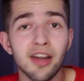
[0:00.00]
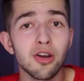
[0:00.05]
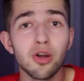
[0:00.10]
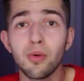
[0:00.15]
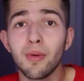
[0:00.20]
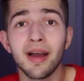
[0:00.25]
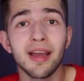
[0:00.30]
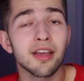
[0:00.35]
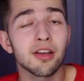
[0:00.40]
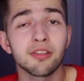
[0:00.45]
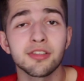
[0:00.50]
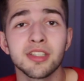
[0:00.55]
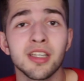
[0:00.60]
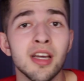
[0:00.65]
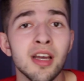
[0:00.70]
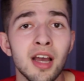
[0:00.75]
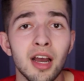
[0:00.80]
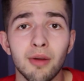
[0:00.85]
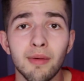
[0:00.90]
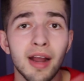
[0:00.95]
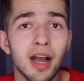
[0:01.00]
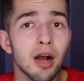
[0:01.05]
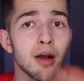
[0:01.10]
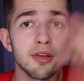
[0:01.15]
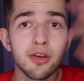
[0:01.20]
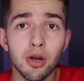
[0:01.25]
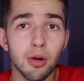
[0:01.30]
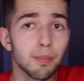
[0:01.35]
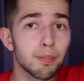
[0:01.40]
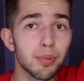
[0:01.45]
I don't know why he goes
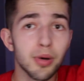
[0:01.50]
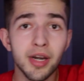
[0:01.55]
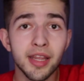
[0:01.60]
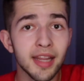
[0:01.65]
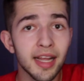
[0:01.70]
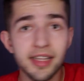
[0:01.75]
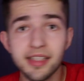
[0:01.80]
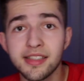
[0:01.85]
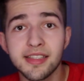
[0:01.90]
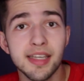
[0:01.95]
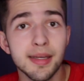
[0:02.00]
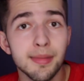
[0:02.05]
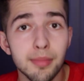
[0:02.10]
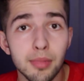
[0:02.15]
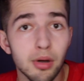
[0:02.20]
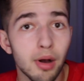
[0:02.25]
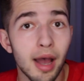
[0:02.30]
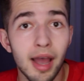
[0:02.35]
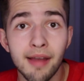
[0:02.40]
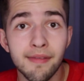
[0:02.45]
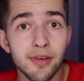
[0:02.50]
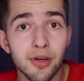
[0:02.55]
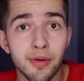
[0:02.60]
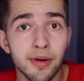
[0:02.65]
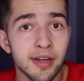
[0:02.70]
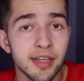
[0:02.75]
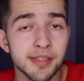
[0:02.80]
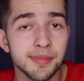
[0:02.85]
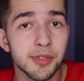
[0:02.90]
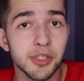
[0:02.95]
around, you know, putting that symbol
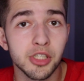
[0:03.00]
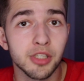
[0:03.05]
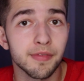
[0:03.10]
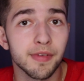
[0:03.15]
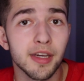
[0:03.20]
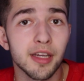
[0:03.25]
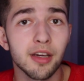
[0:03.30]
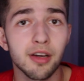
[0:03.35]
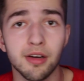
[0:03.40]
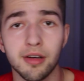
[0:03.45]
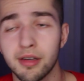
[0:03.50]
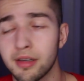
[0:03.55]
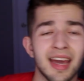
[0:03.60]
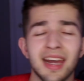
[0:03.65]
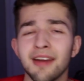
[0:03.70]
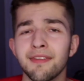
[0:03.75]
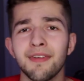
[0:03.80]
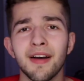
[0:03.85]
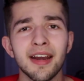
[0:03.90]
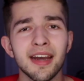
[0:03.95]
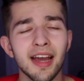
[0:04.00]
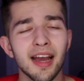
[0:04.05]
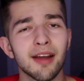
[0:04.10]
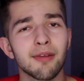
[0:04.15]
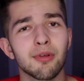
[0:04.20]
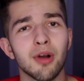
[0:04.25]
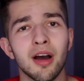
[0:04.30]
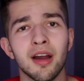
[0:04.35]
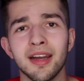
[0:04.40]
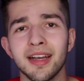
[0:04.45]
everywhere in his music video. And I find it
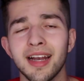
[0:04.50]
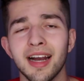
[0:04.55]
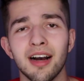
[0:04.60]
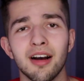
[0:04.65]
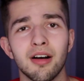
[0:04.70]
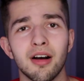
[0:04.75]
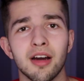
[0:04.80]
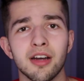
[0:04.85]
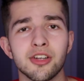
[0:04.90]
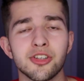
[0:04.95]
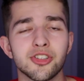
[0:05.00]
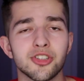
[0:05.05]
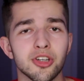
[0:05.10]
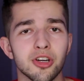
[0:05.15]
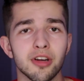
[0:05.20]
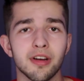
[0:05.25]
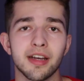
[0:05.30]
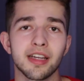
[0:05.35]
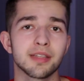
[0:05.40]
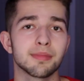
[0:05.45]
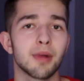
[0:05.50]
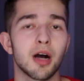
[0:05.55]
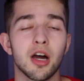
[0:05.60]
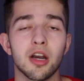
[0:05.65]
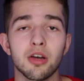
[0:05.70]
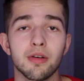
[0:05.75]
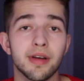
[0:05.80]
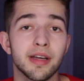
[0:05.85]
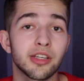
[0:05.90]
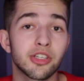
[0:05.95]
ironic how on his shirt, his
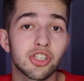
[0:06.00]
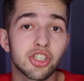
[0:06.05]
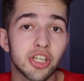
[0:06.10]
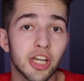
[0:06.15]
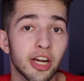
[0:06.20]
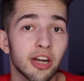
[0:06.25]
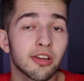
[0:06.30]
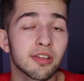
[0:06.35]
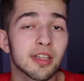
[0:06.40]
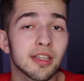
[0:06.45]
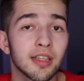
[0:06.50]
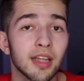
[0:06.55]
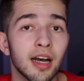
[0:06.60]
motto is share the